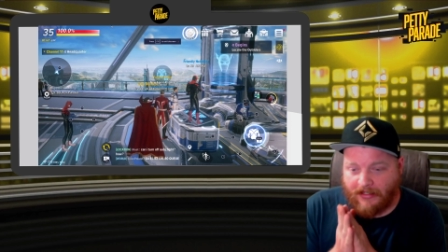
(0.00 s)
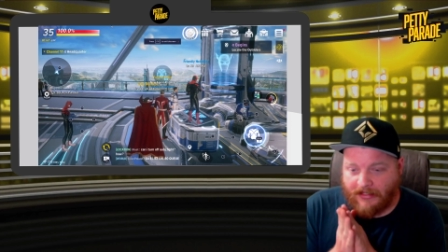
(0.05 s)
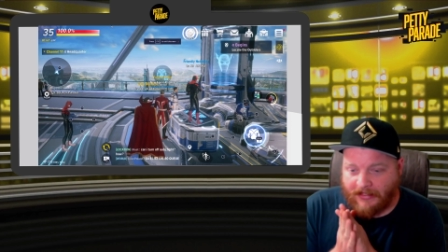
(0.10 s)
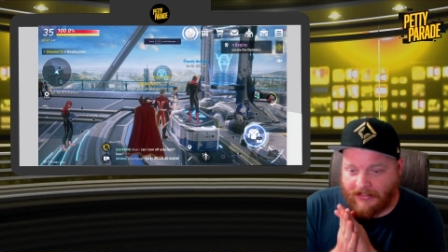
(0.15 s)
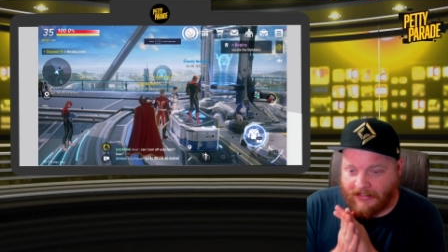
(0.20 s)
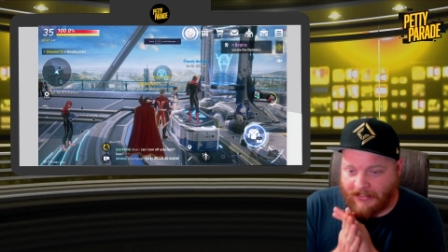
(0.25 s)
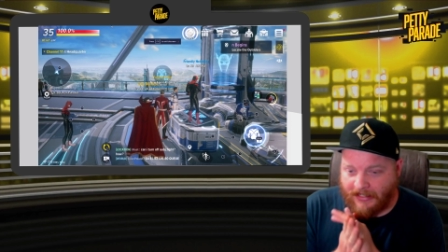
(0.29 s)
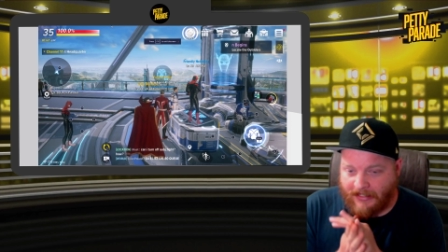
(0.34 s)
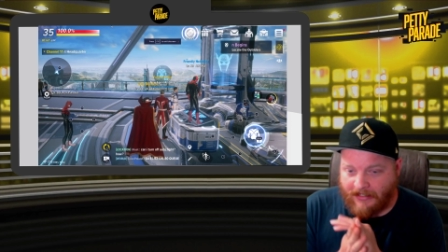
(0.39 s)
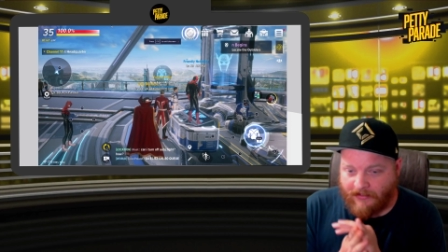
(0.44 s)

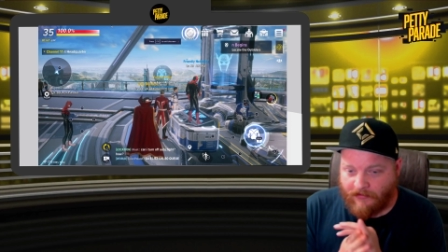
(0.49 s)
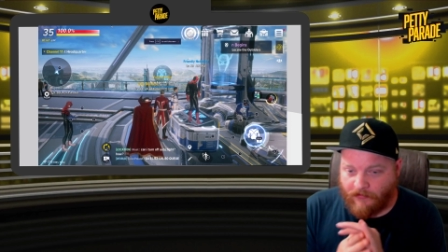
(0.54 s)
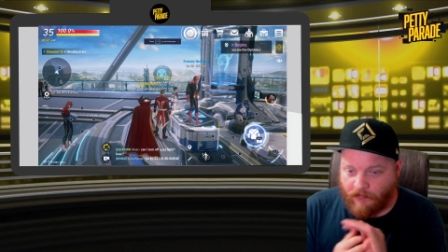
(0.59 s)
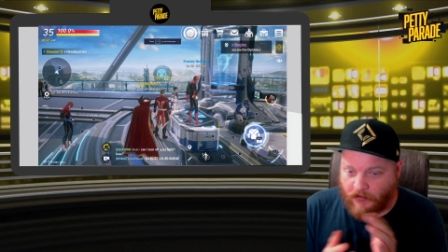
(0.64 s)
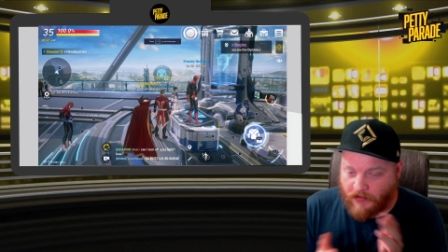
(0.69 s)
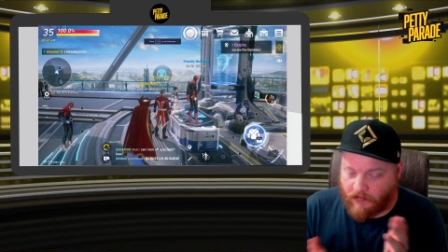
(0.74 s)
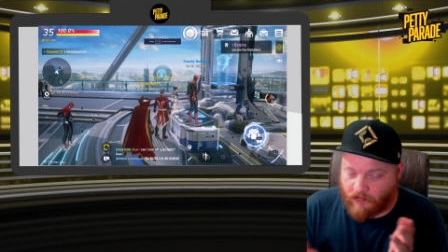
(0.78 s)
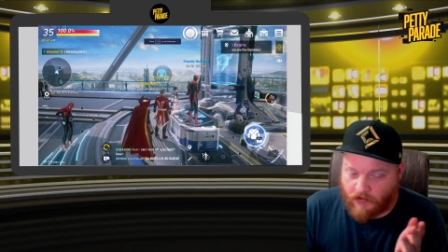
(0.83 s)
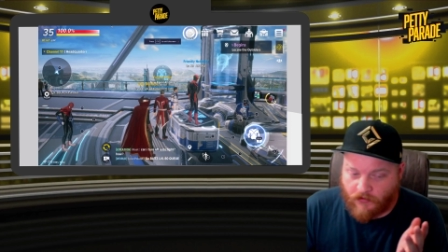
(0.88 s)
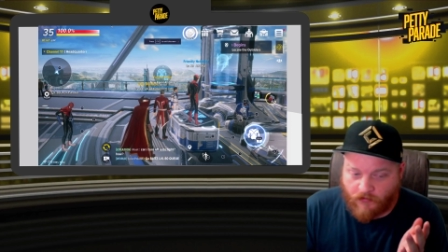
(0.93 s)

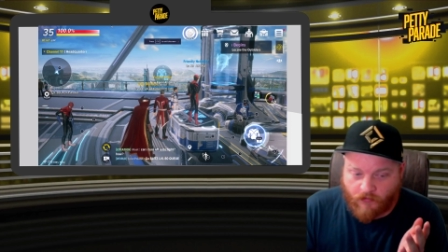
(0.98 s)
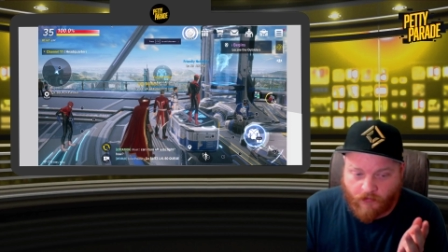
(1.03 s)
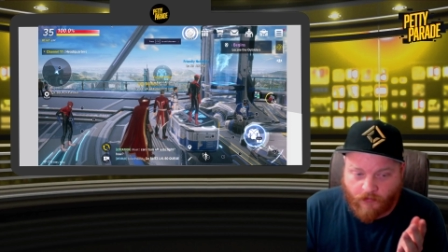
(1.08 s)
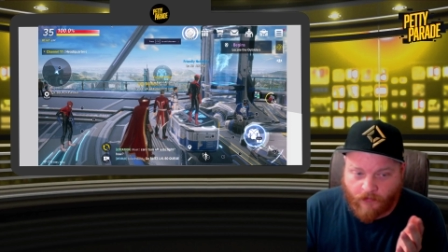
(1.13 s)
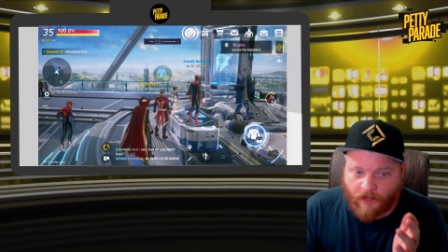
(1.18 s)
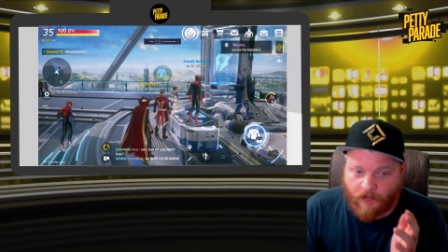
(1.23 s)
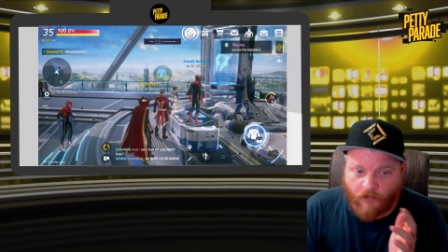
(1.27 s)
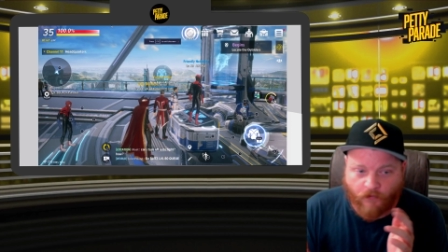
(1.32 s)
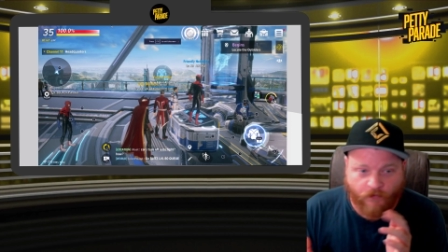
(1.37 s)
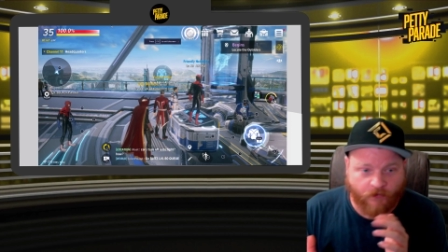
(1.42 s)
that's
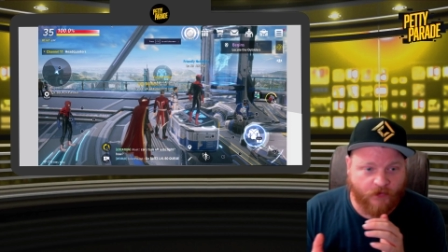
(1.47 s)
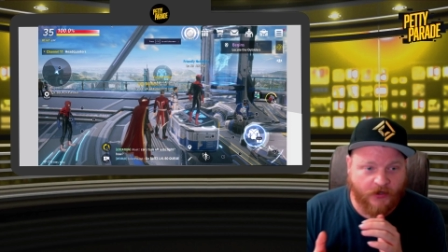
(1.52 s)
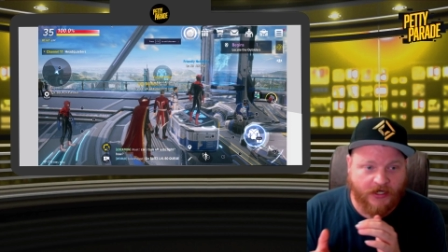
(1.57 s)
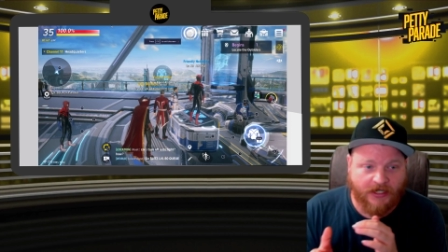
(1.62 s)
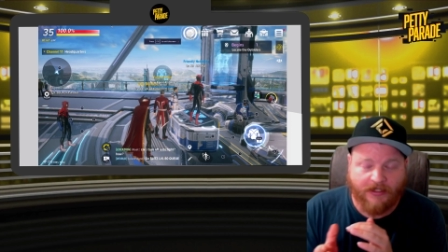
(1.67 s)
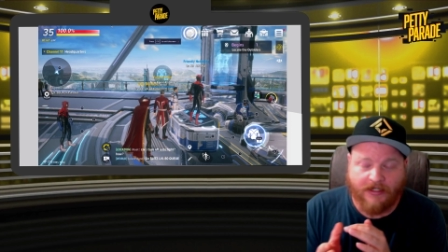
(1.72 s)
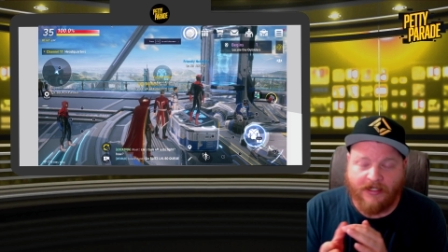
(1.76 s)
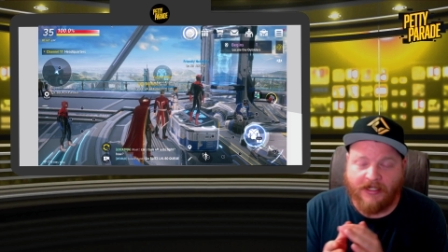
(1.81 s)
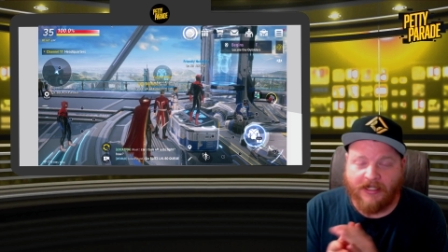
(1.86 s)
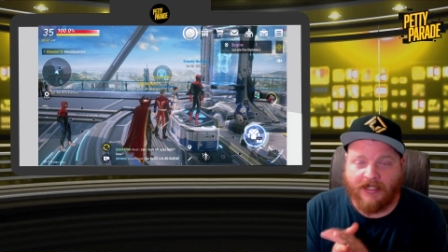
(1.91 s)

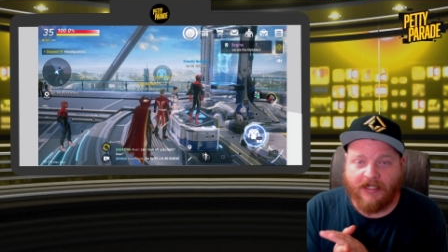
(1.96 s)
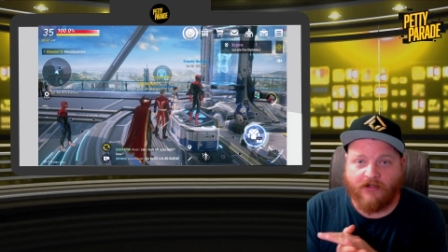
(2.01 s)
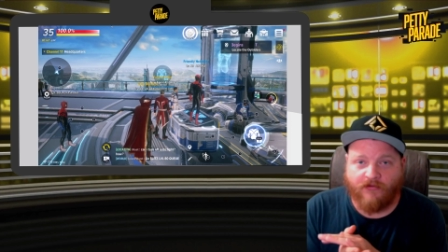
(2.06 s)
really it